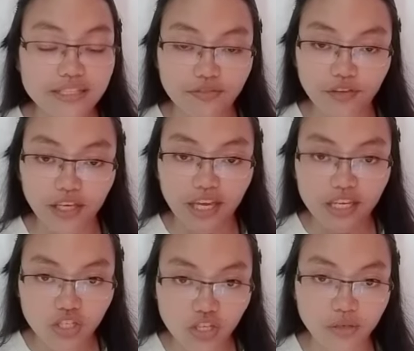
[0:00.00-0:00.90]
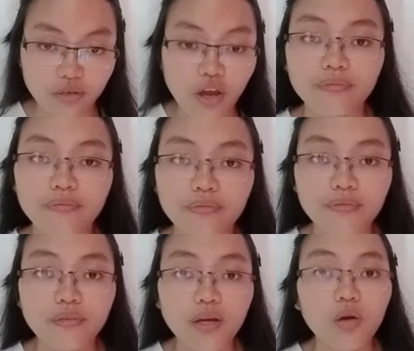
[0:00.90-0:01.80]
classification,
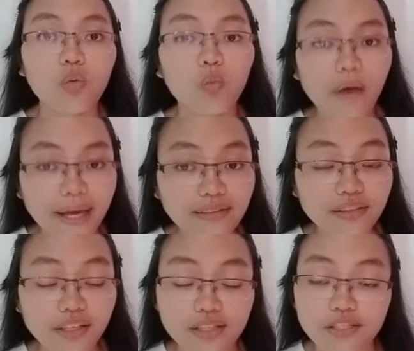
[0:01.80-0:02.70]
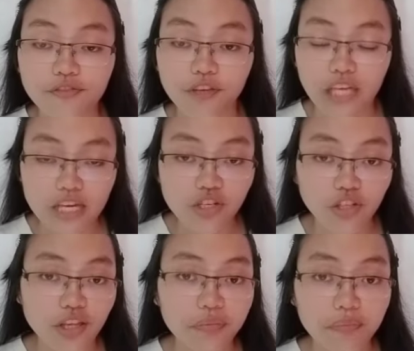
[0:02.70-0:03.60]
while the classification
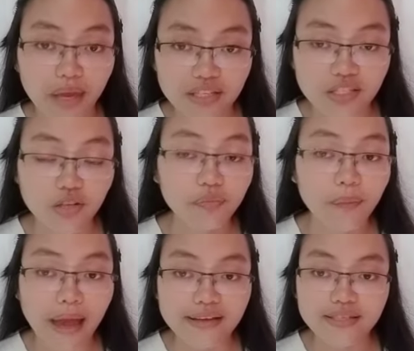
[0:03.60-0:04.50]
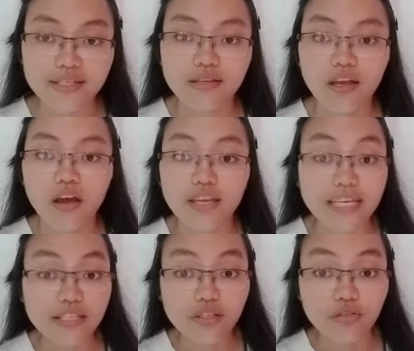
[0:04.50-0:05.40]
that based on past
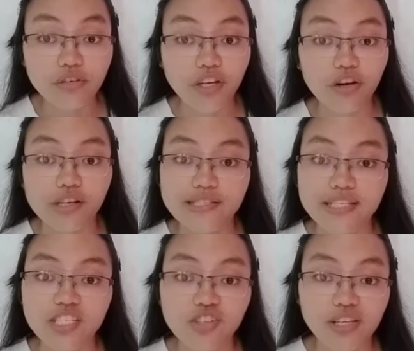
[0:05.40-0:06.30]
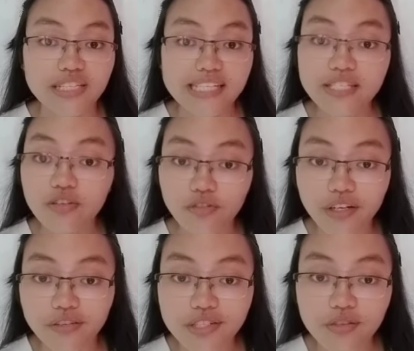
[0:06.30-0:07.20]
history or ancestral
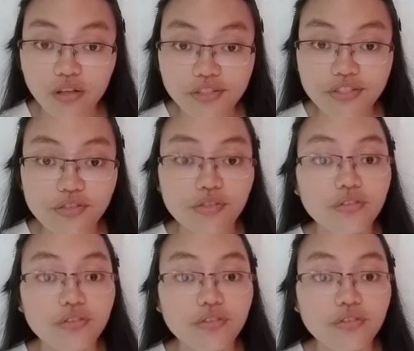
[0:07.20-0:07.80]
history results,